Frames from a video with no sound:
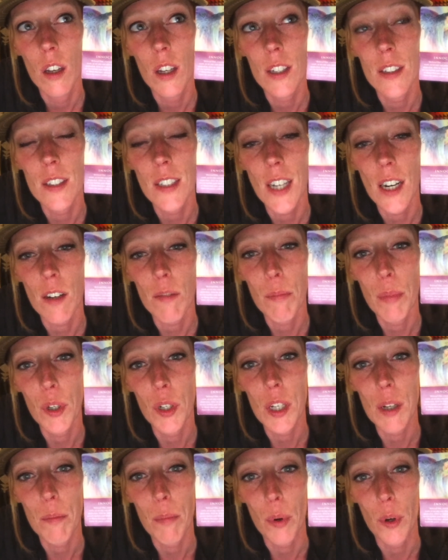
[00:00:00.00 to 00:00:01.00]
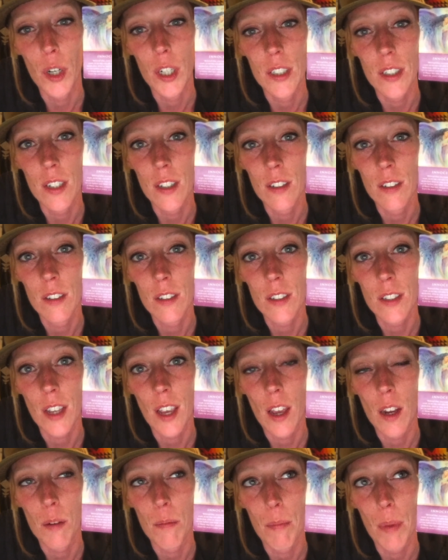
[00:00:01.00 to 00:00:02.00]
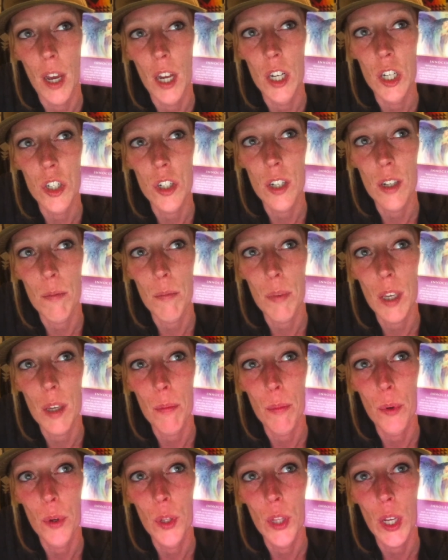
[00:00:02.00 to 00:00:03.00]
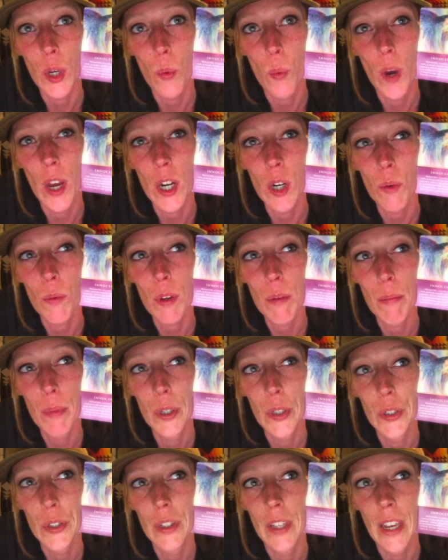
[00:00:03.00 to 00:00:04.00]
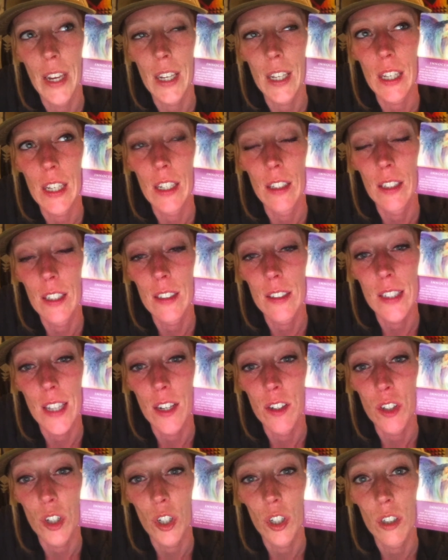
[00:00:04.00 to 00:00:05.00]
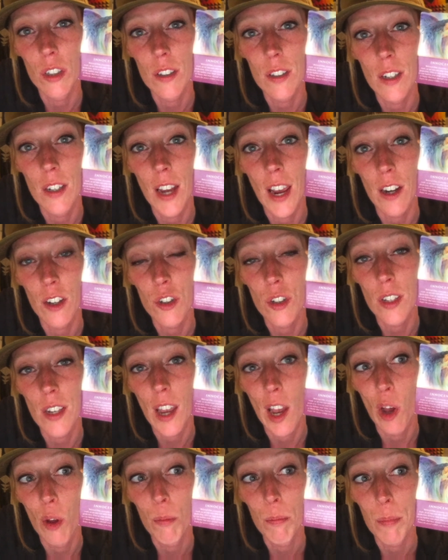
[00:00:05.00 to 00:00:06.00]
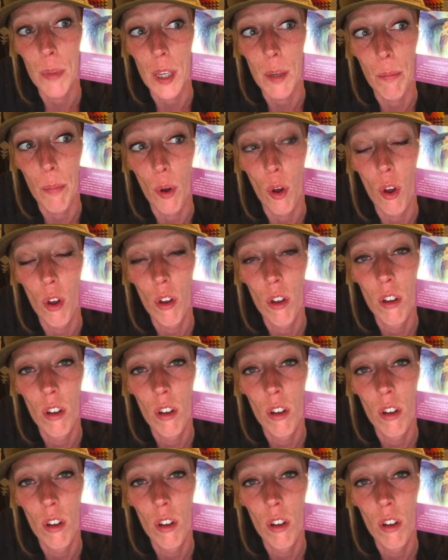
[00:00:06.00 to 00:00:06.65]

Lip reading: instead of building prisons and punishing people, like, why don't we build, like, healing centers and actually help people?